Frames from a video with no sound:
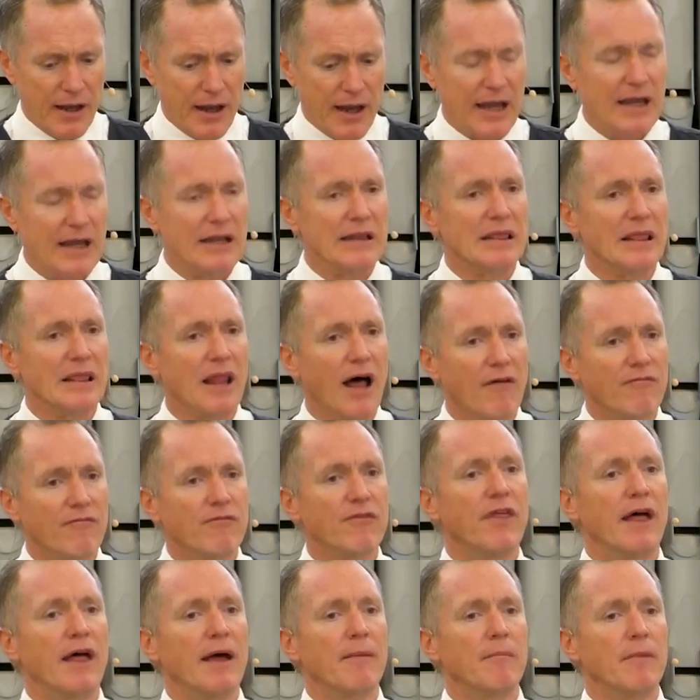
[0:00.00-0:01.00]
He loved
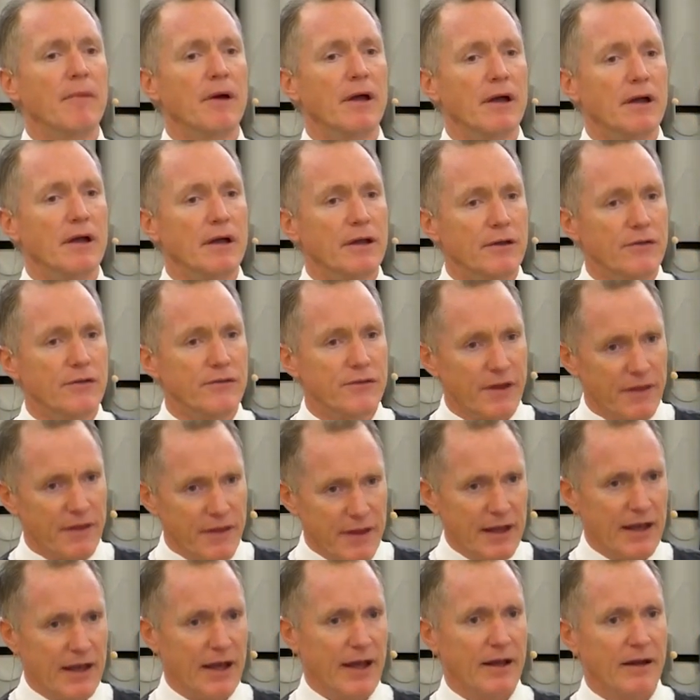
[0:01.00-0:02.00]
them to
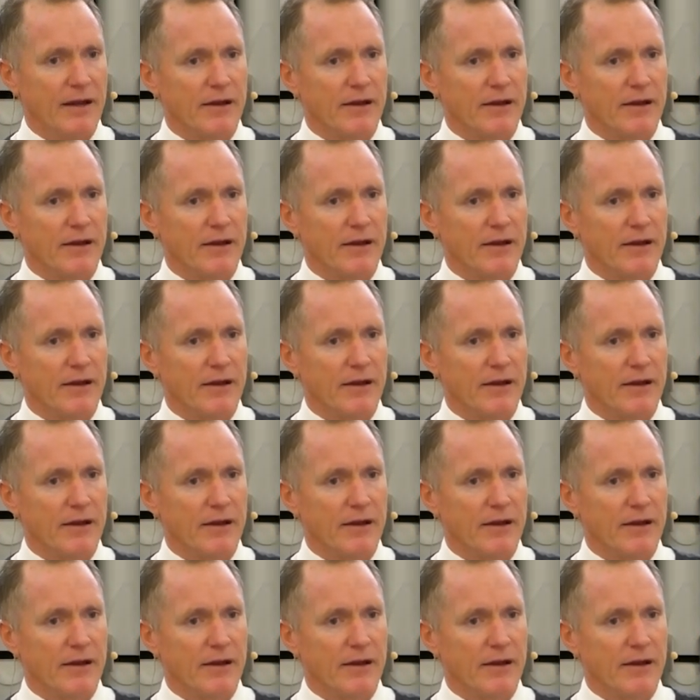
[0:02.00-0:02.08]
the end.